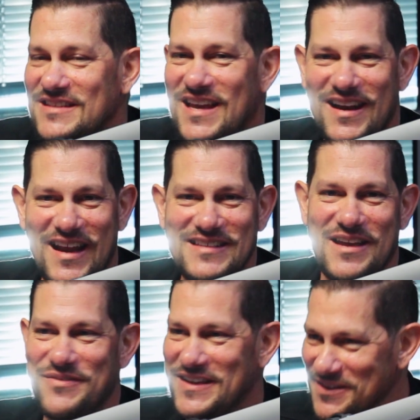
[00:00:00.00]
it's kind of nice to
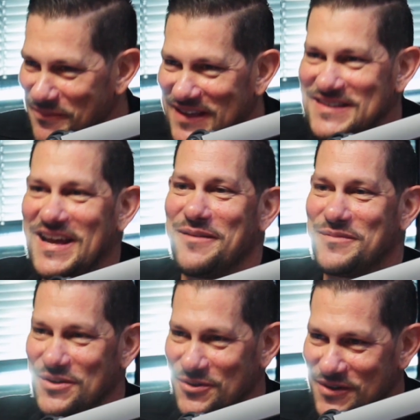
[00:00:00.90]
have like some me time,
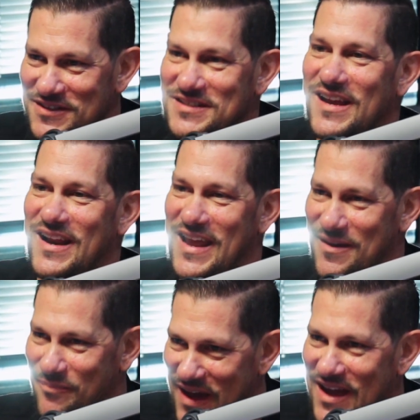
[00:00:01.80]
too, and just kind of
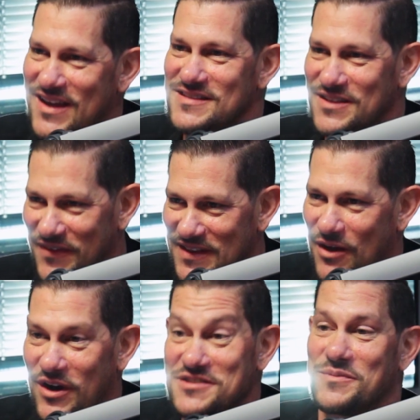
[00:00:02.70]
hang back and stuff like
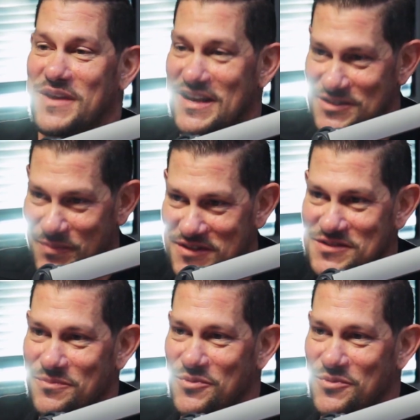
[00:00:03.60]
that. Catch up on some